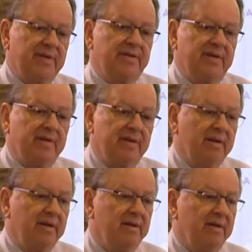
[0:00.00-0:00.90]
nothing
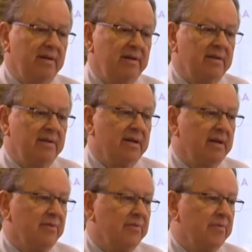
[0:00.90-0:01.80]
until the
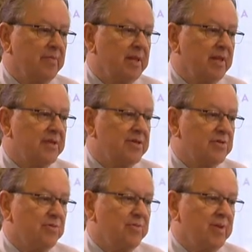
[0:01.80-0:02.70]
end of the Middle
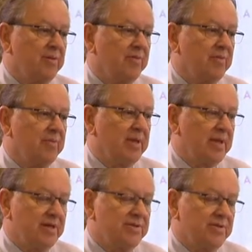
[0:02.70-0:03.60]
Ages or middle of the
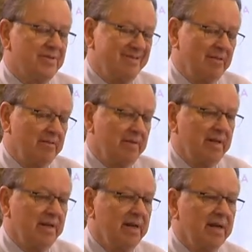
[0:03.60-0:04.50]
Middle Ages,
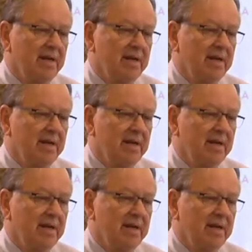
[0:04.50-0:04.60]
really,